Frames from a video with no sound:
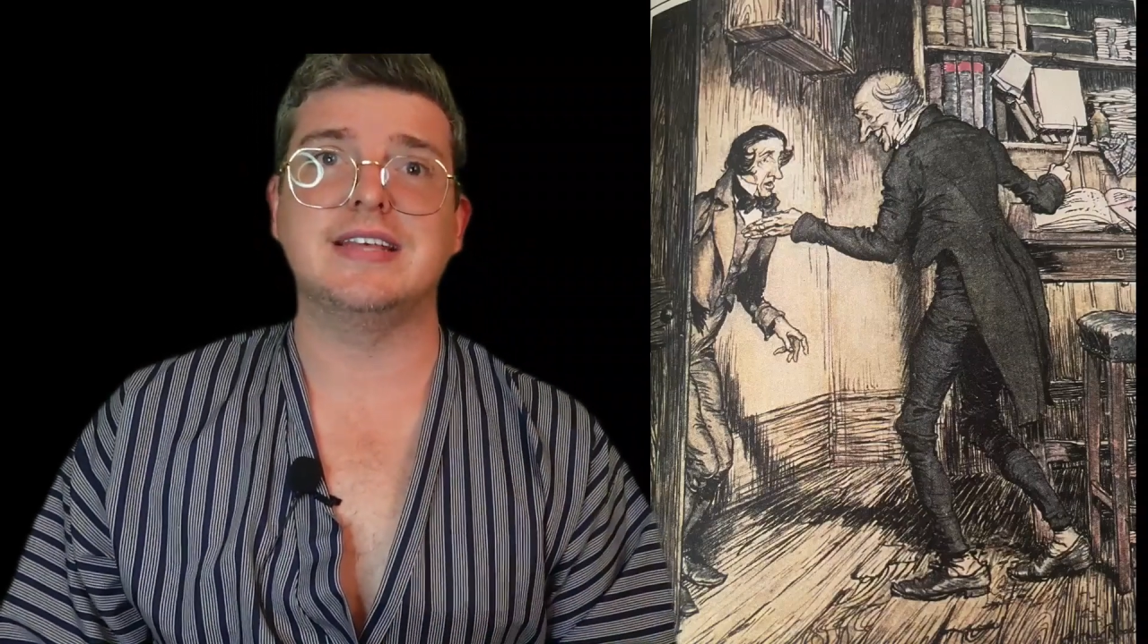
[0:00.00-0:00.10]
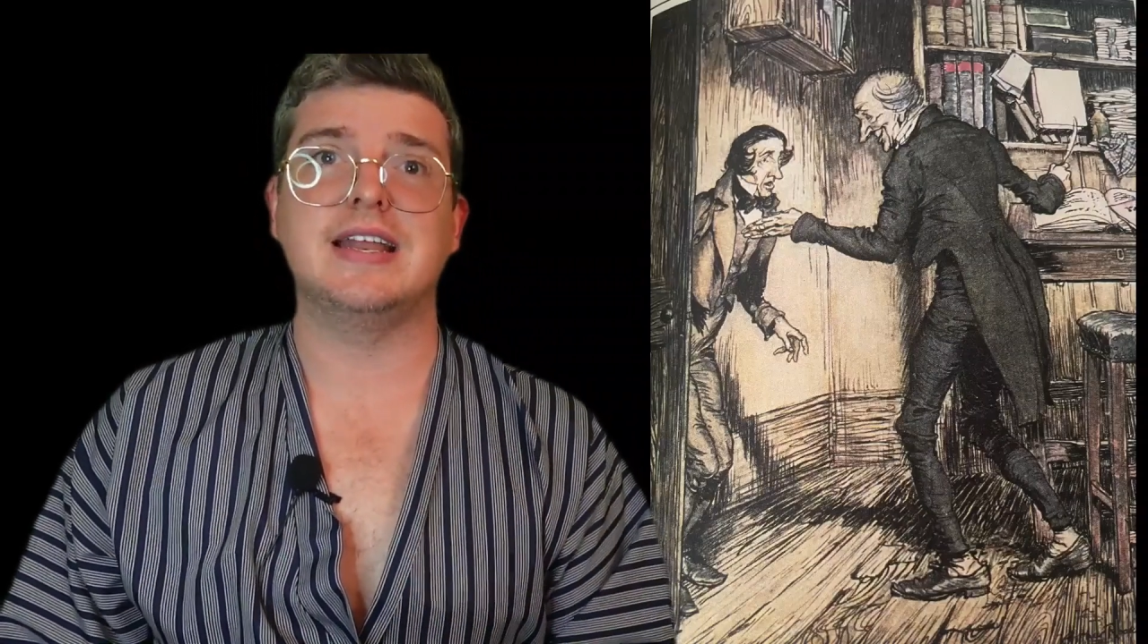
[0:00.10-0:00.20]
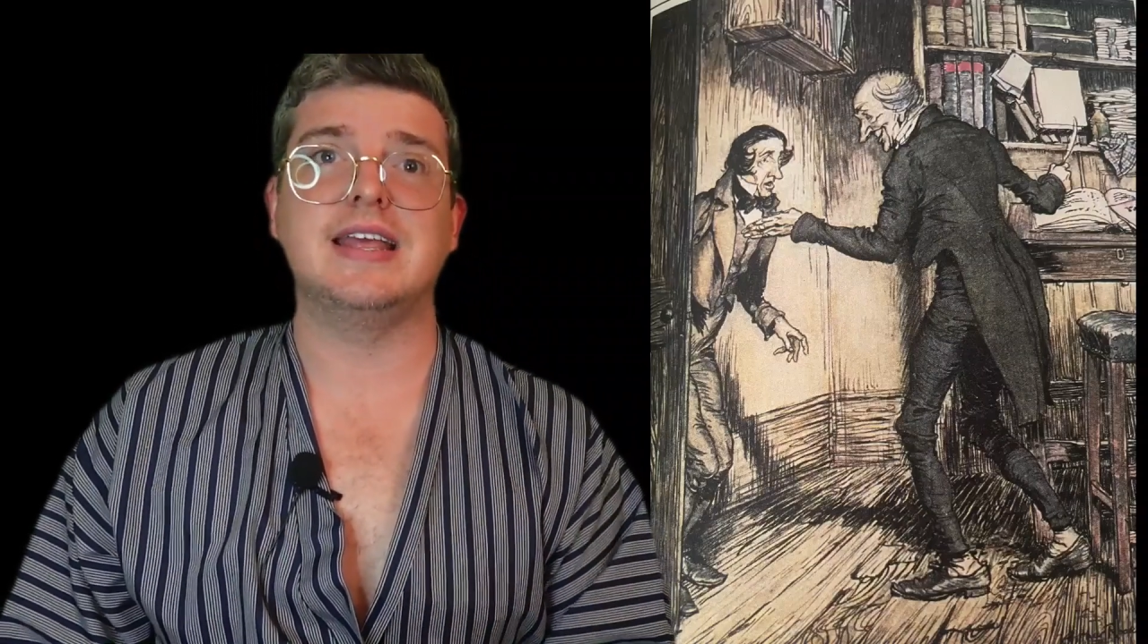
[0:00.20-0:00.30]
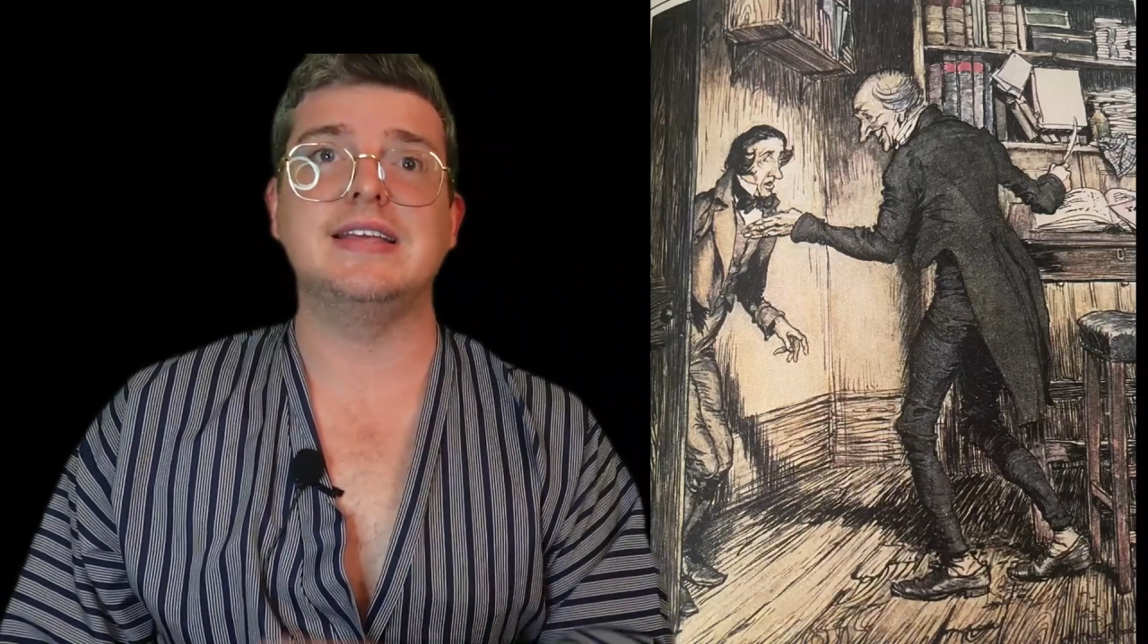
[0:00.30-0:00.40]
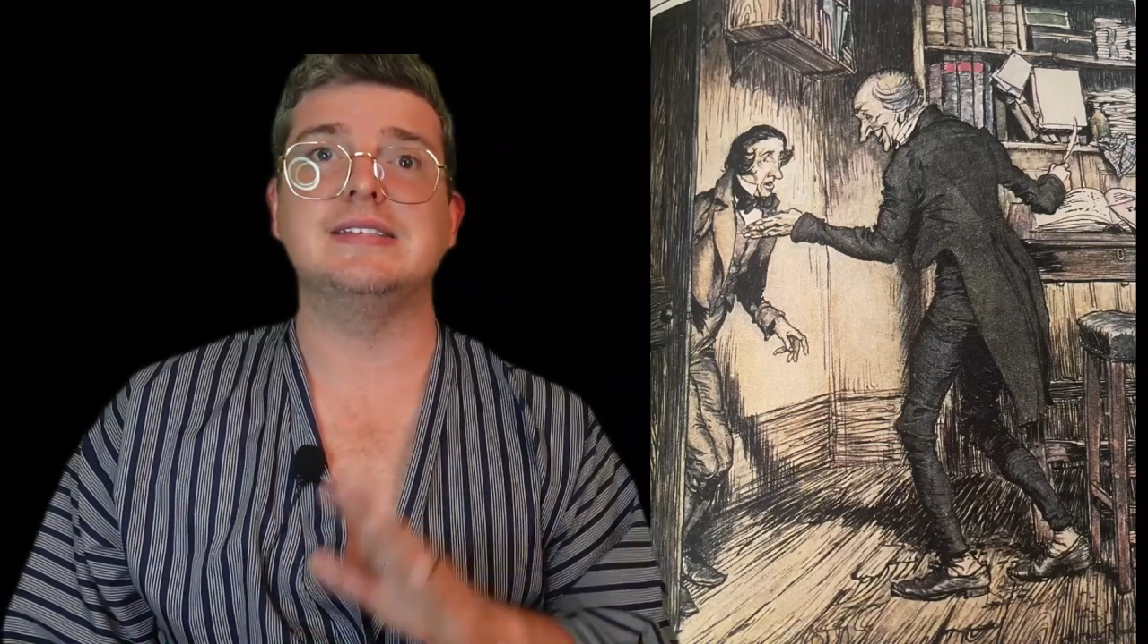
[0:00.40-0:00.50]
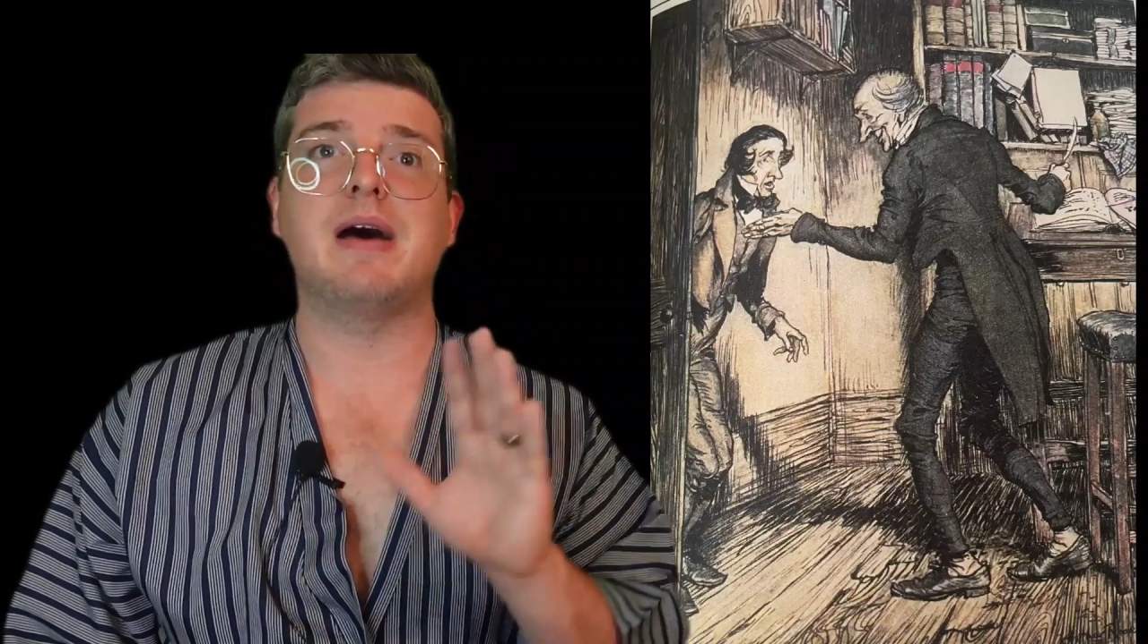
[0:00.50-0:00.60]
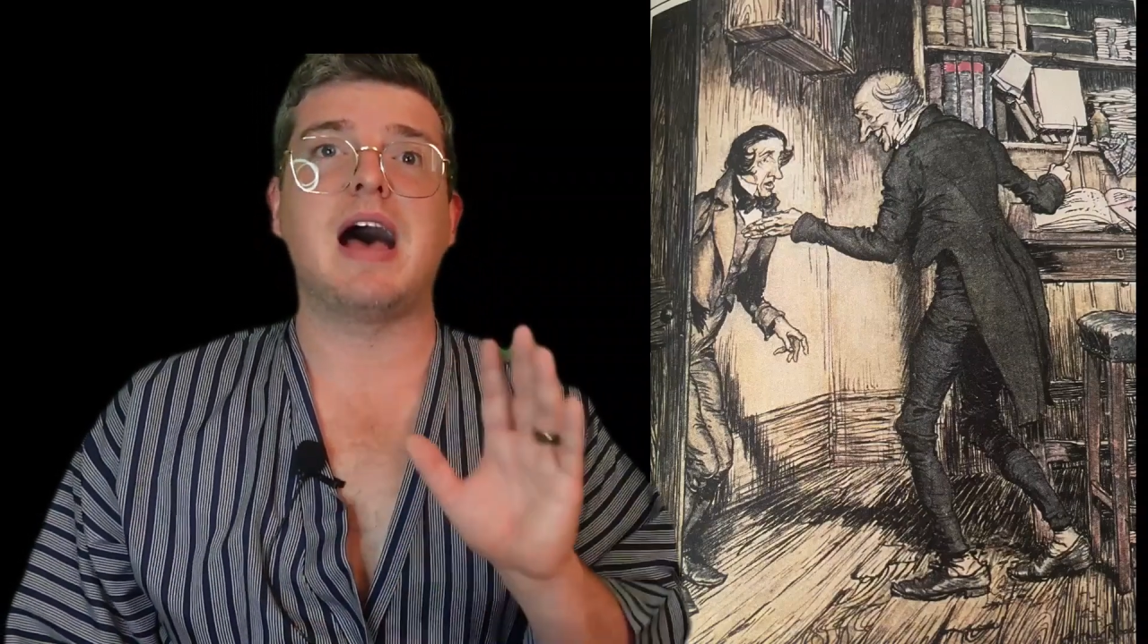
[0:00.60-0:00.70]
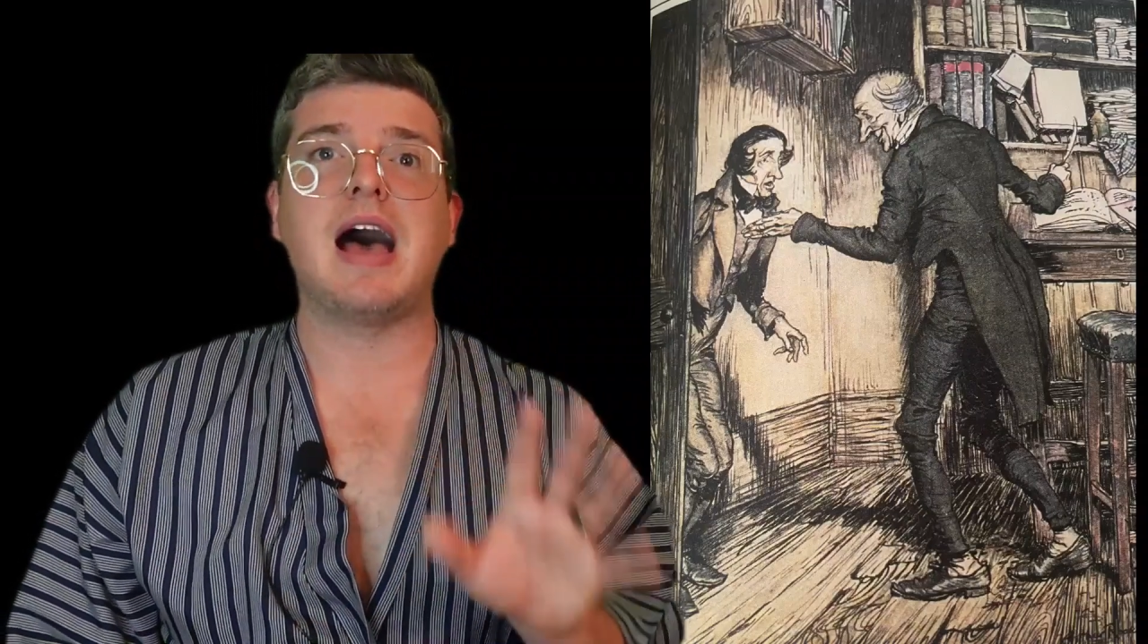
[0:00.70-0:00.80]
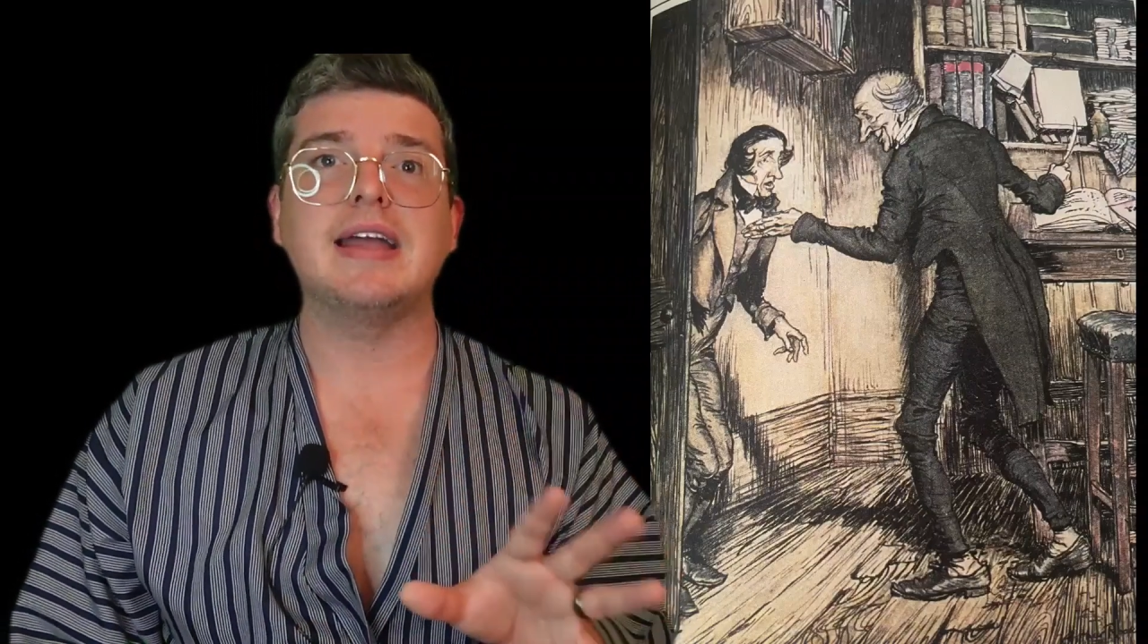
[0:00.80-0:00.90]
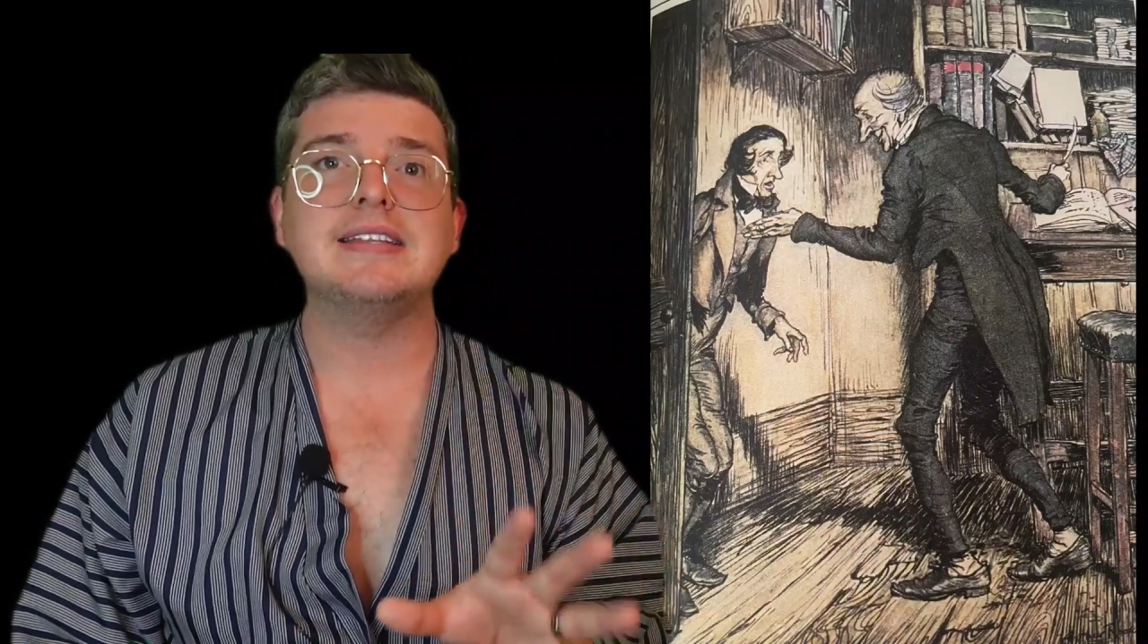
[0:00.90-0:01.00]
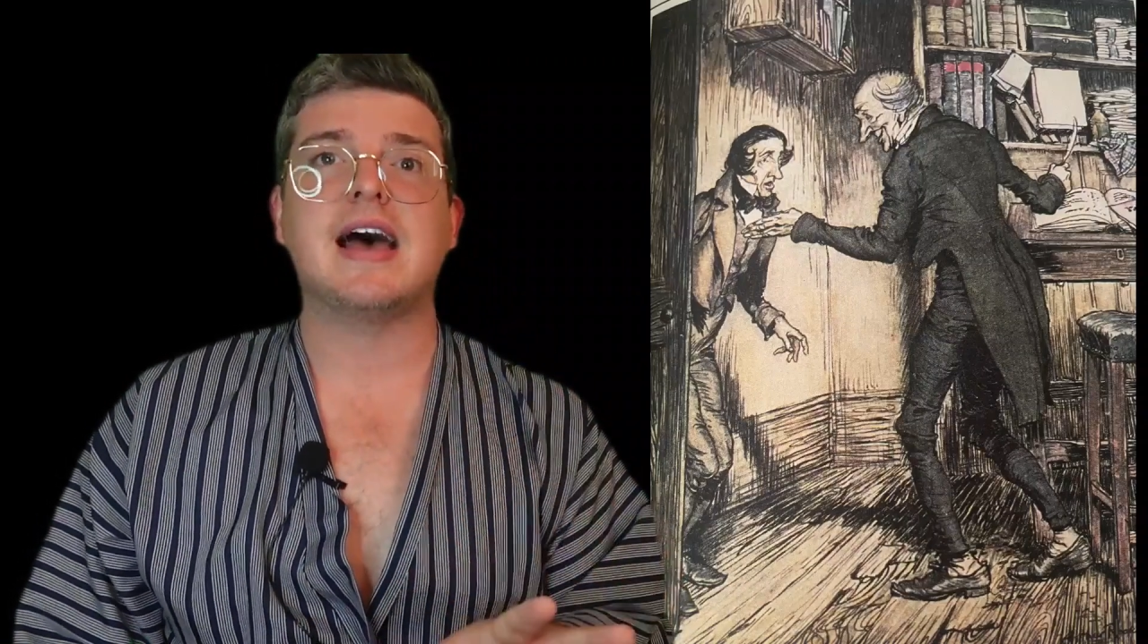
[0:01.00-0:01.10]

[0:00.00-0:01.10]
said he's behind